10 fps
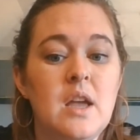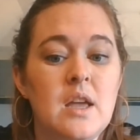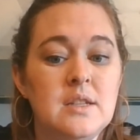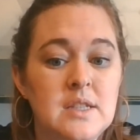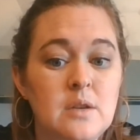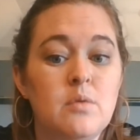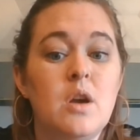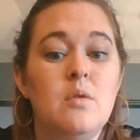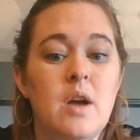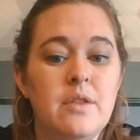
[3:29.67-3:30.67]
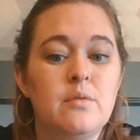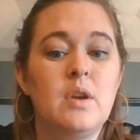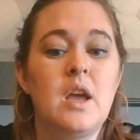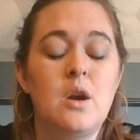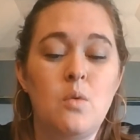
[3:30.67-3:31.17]
a 0, a 3,
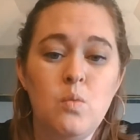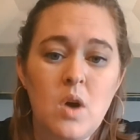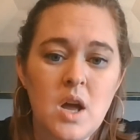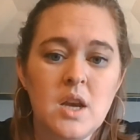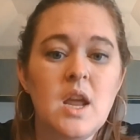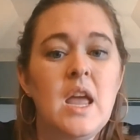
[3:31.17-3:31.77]
and a 1.